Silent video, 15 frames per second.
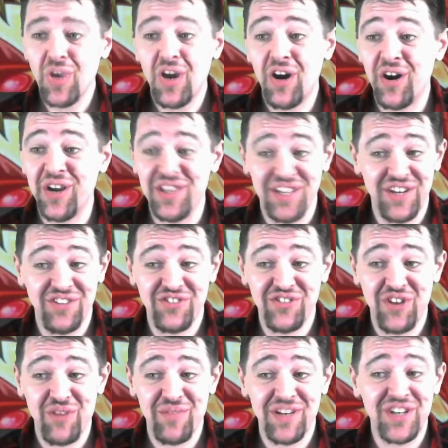All right, ladies and
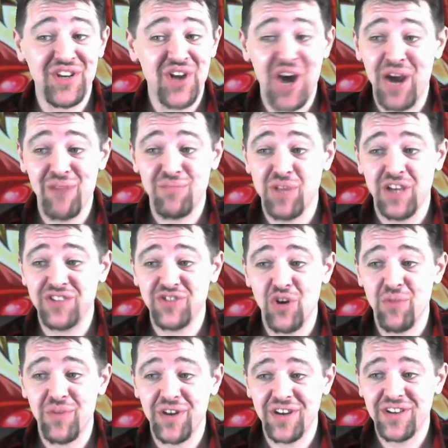gentlemen, nine plus
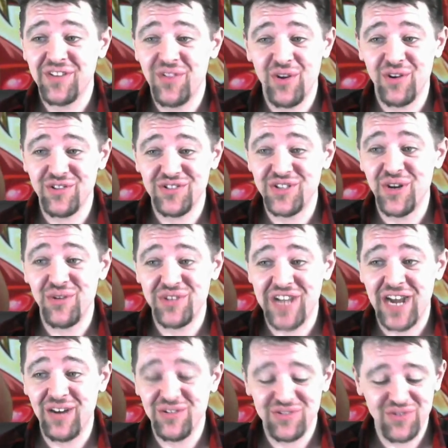opening. There is no
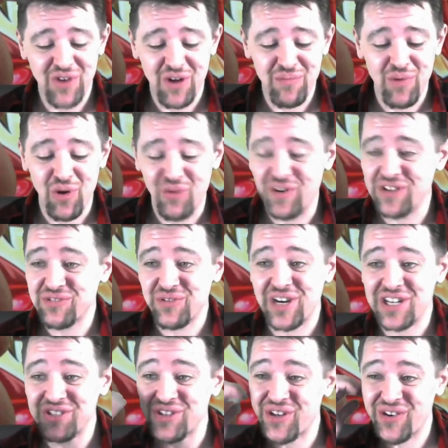doubts. Our pull rates were
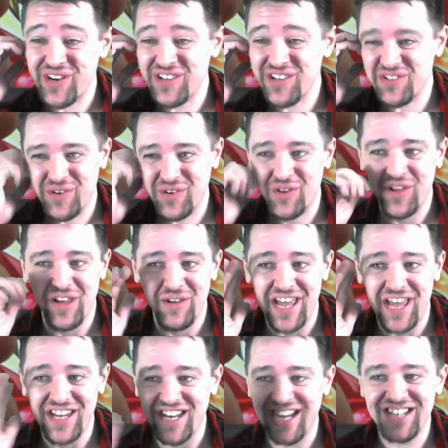actually crazy. We only had
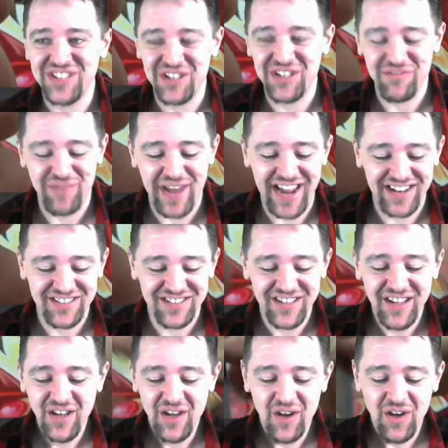eighteen packs.
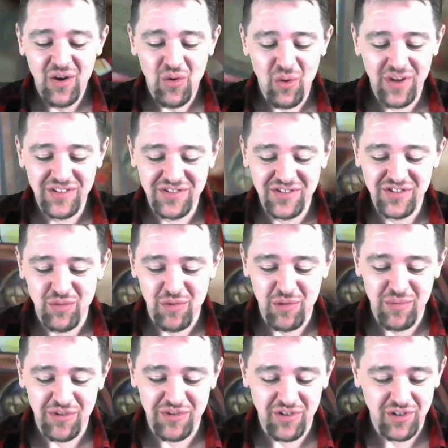One Super
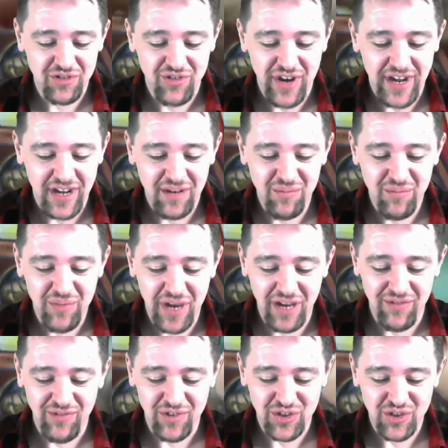Berserk Dragon,
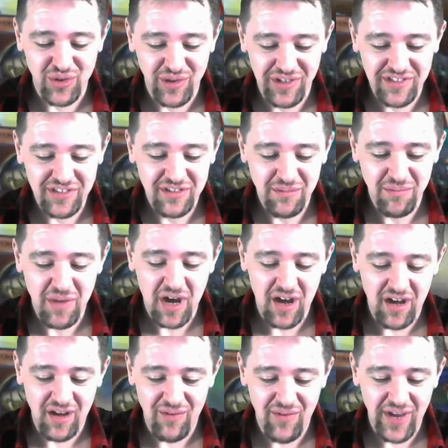Painful Choice,
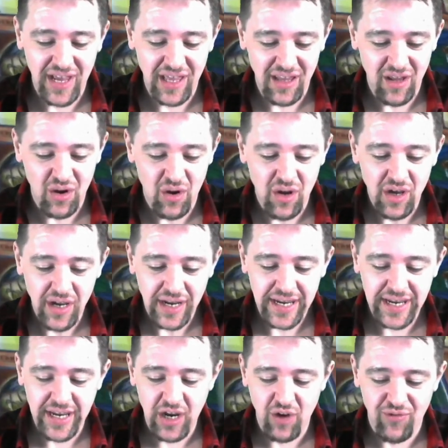Mahavailo,
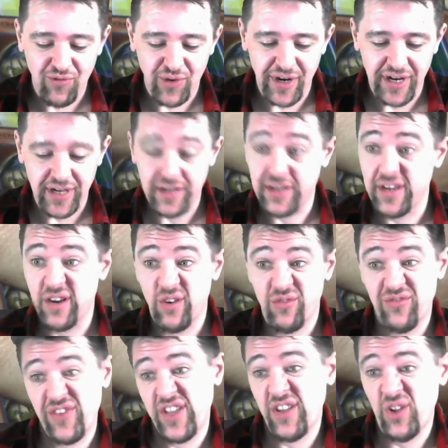Gearfried,
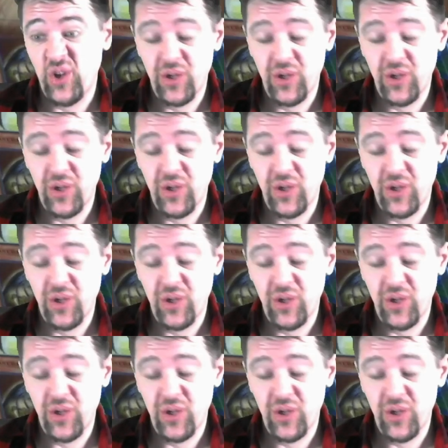Gearfield,